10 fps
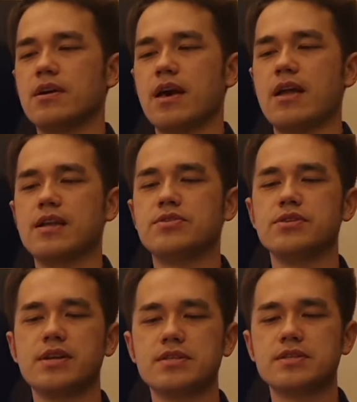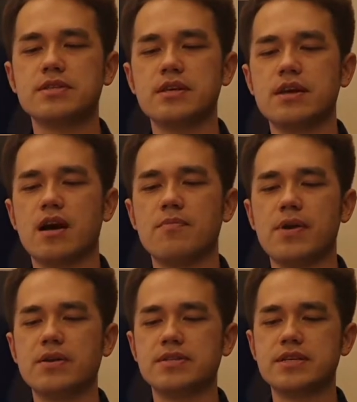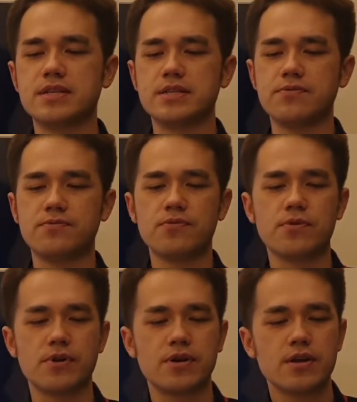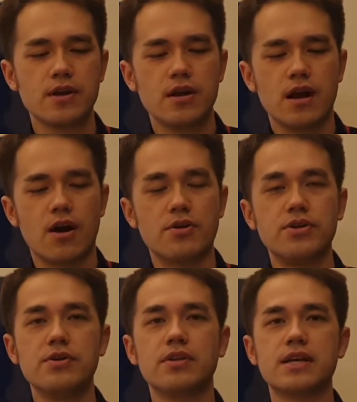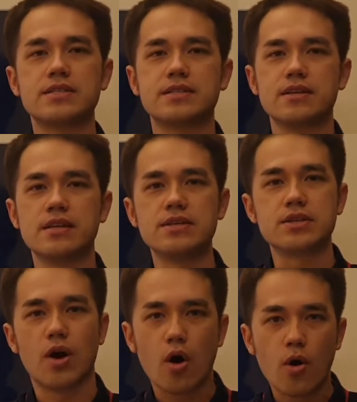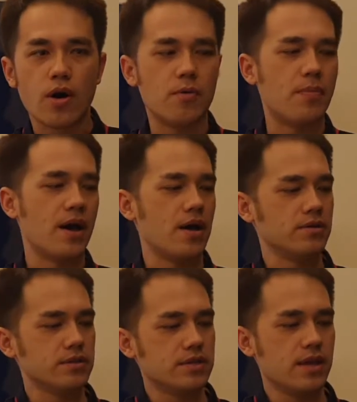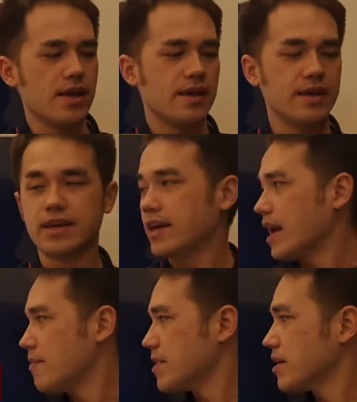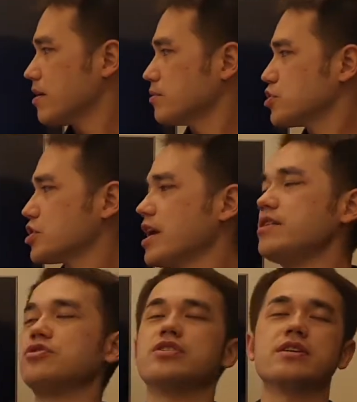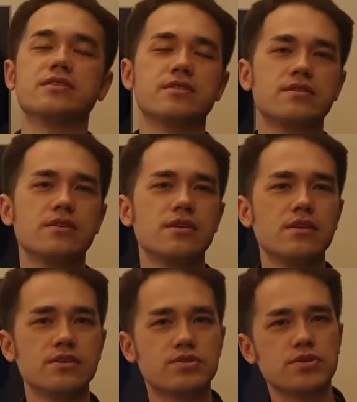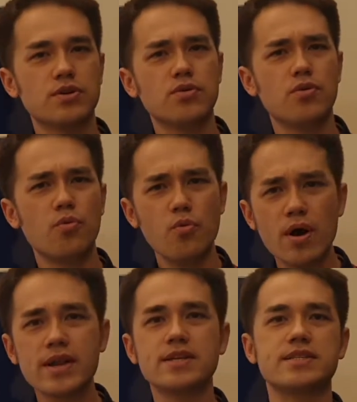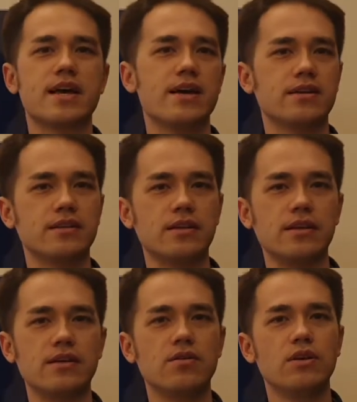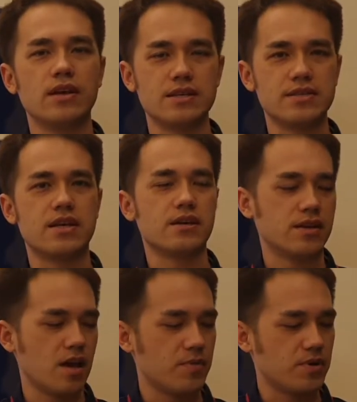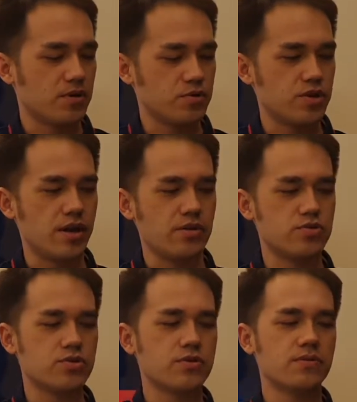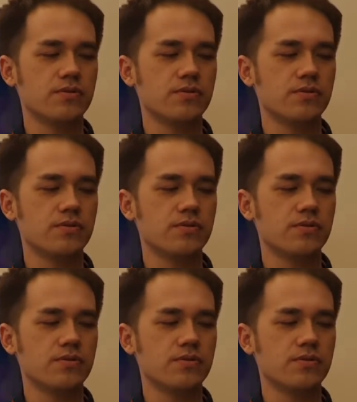And as you can see on page 64, our new lesson is all about chemical changes. So what exactly is a chemical change?